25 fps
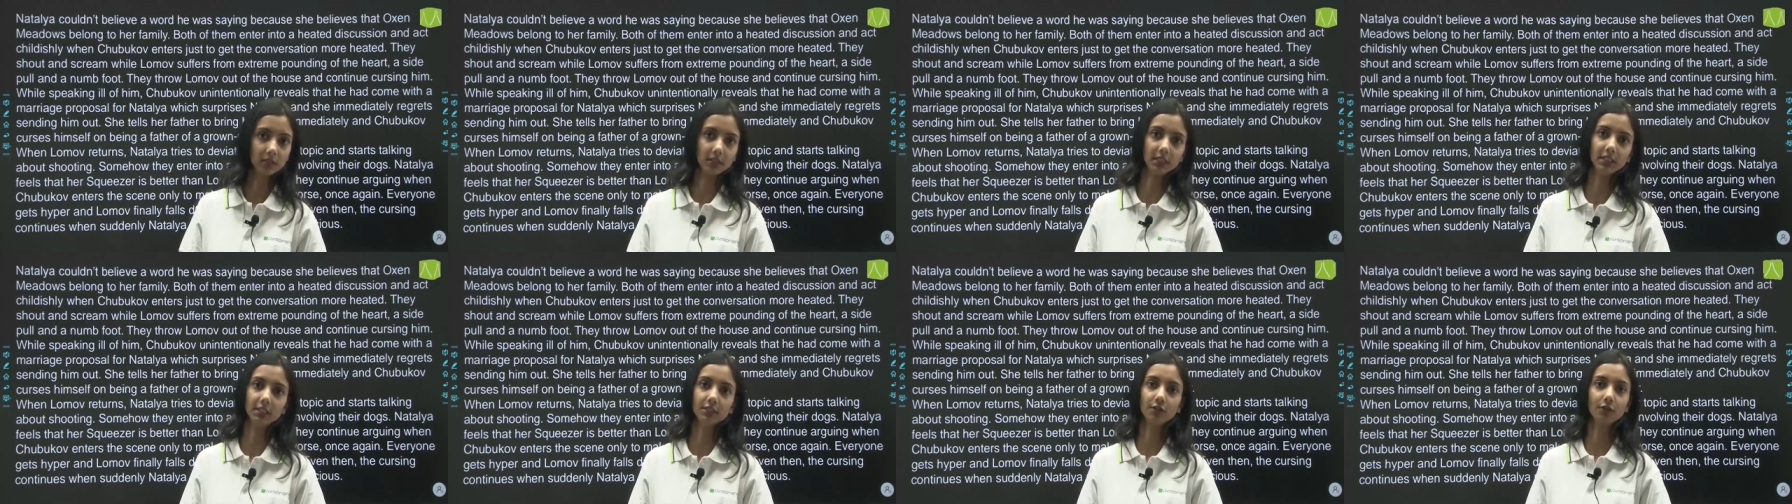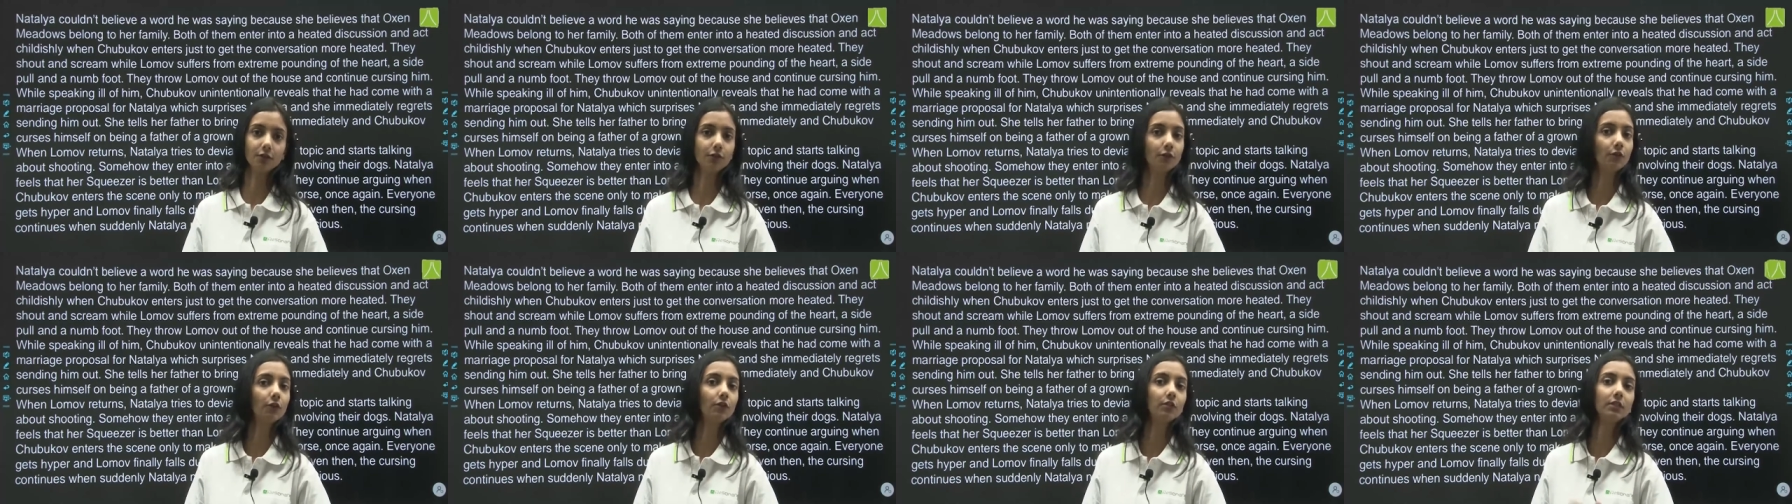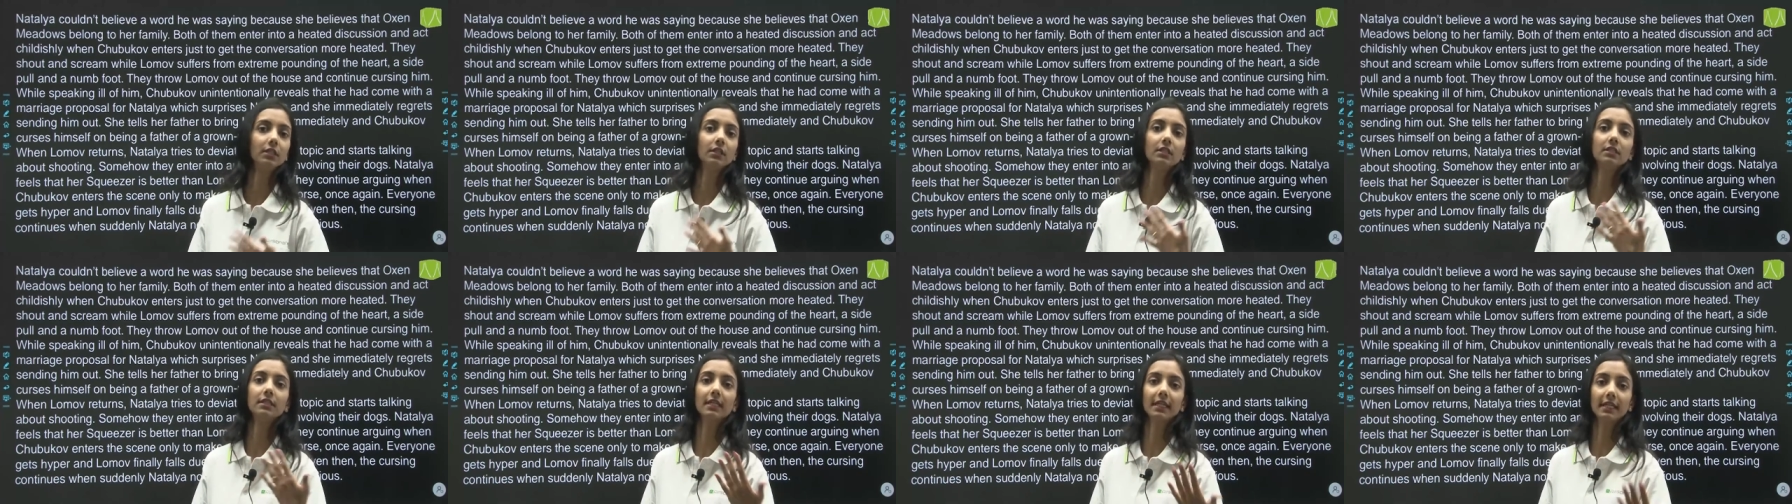the reason for
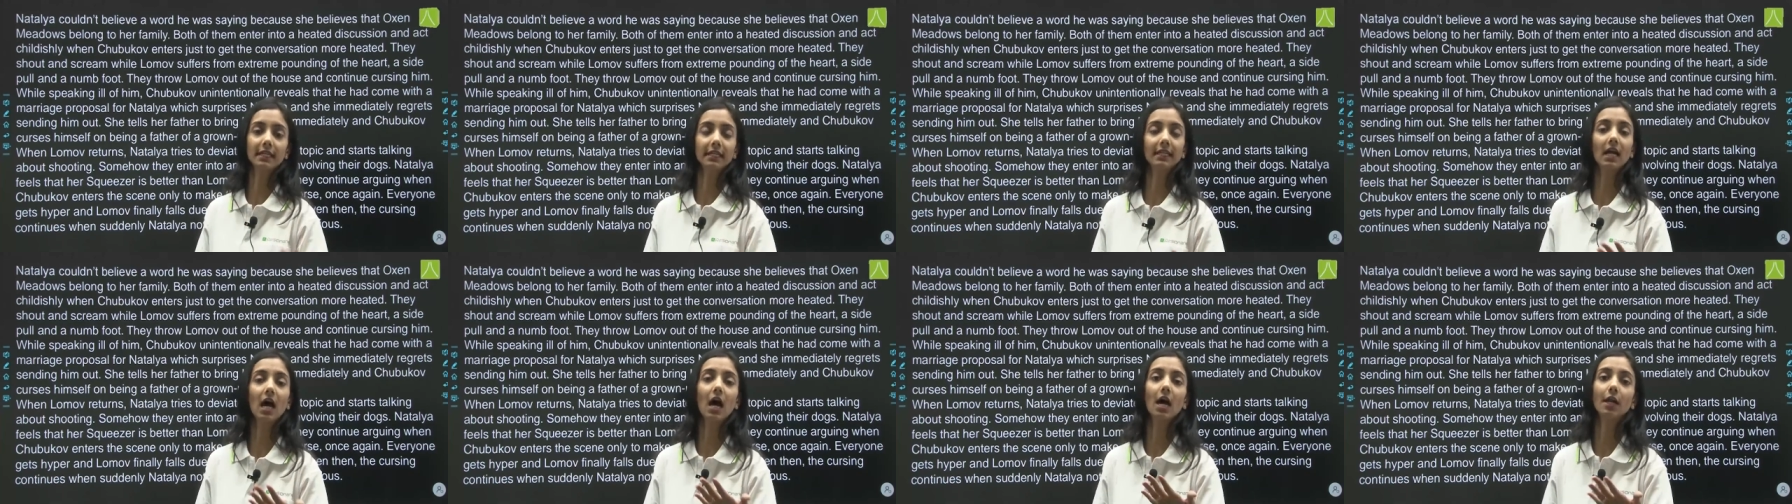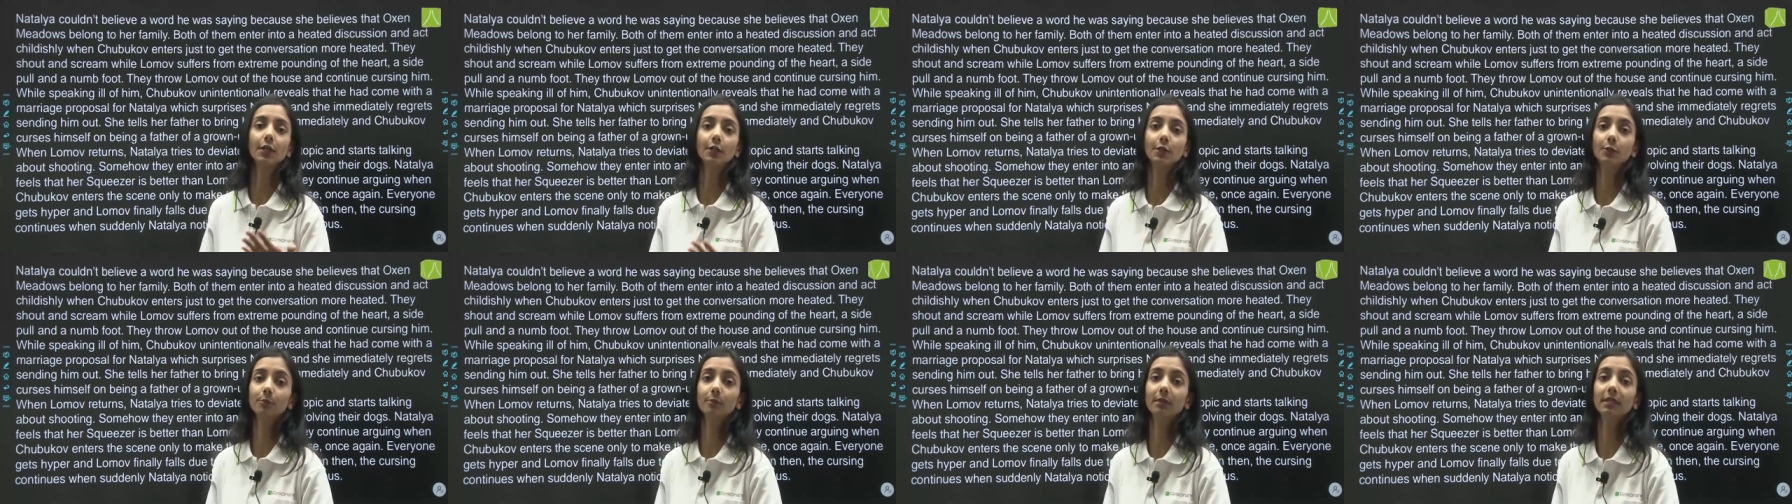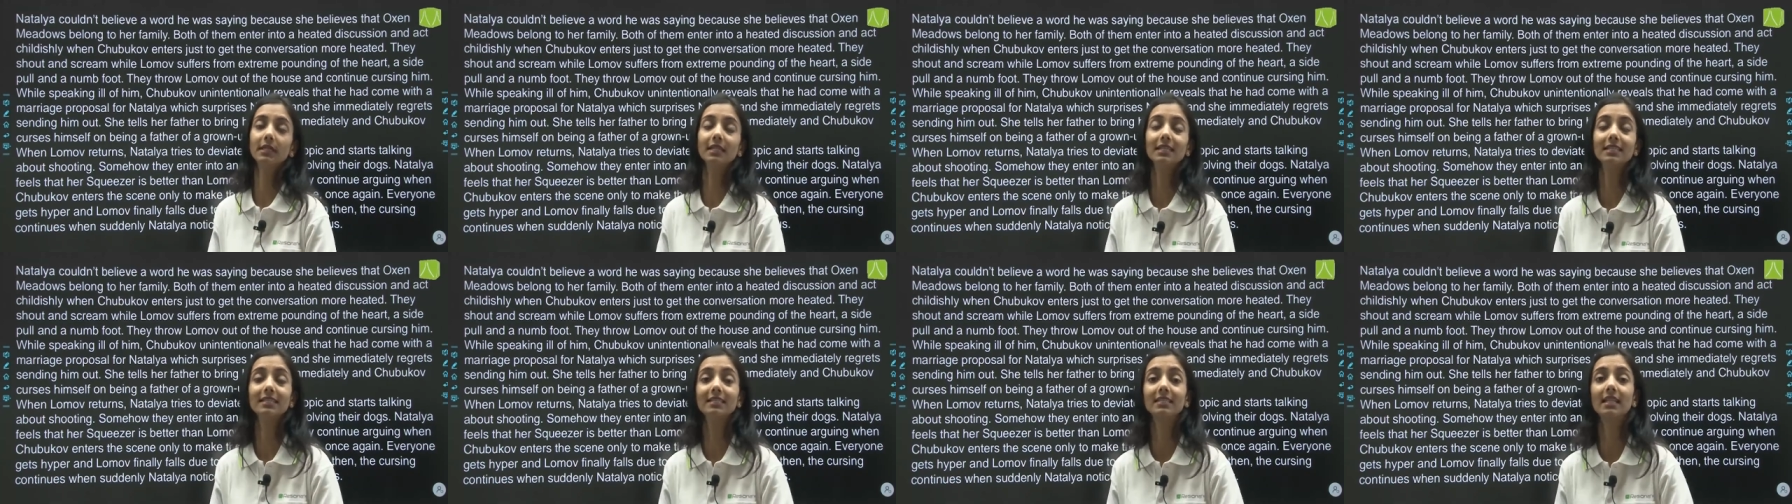their second
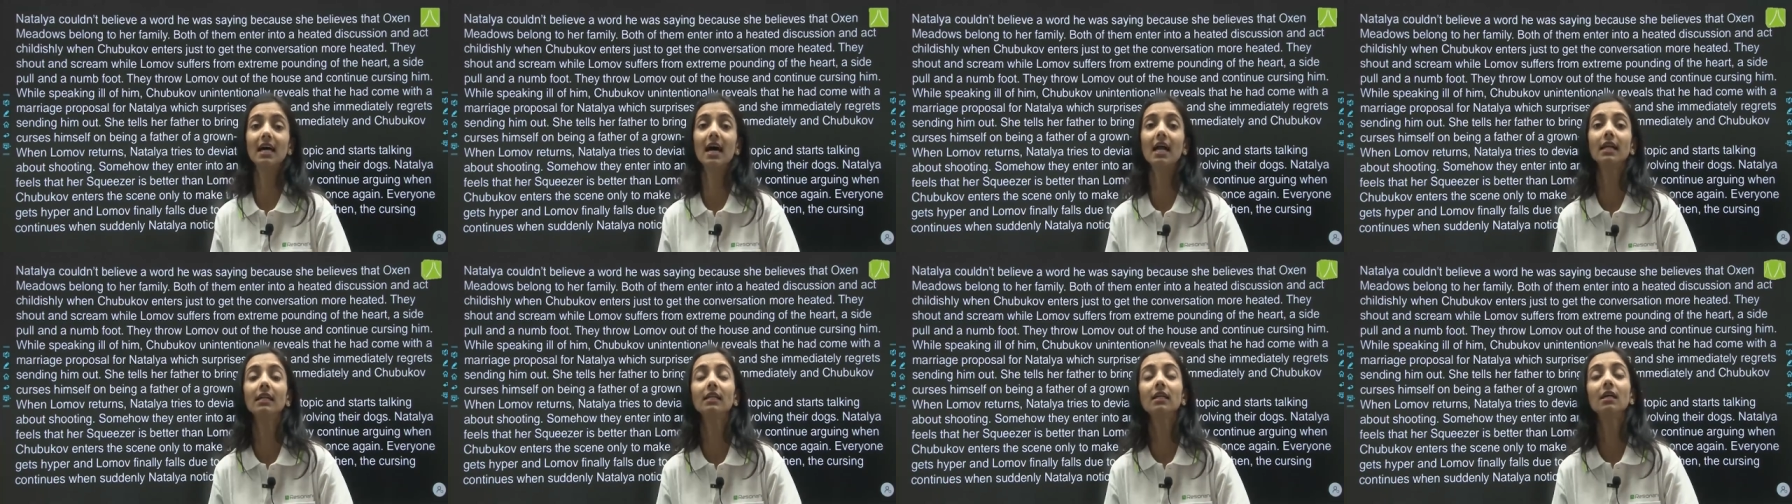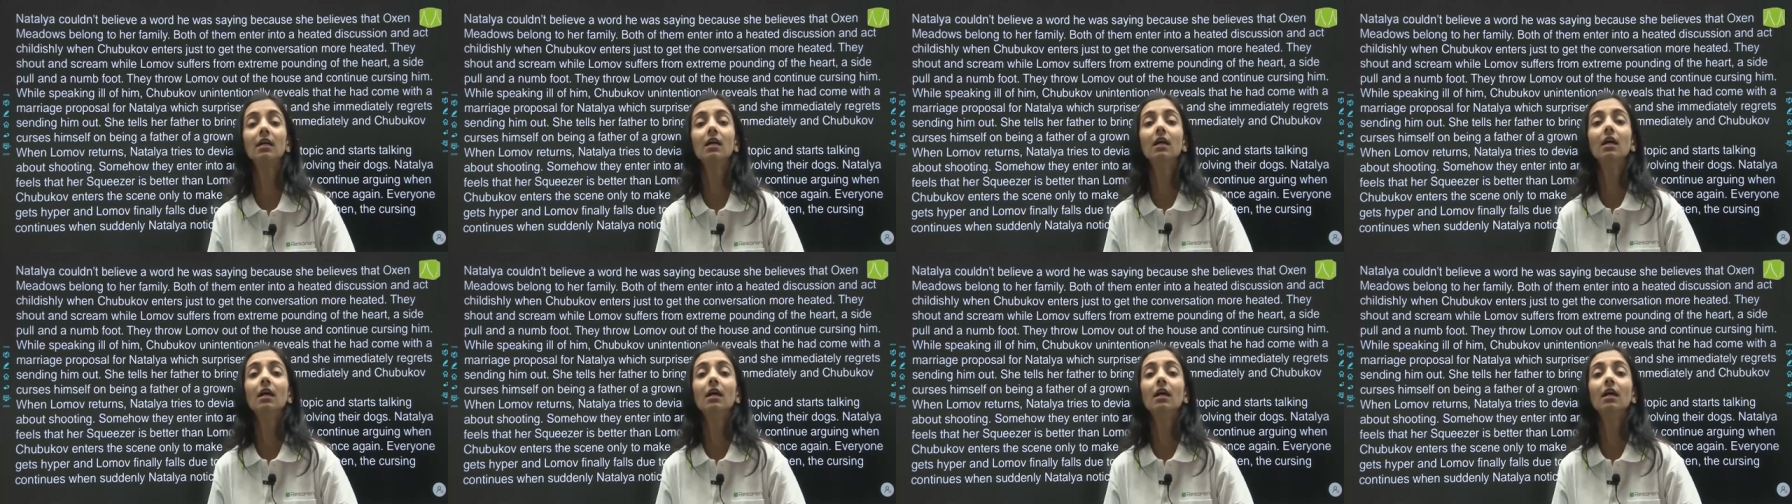argument is that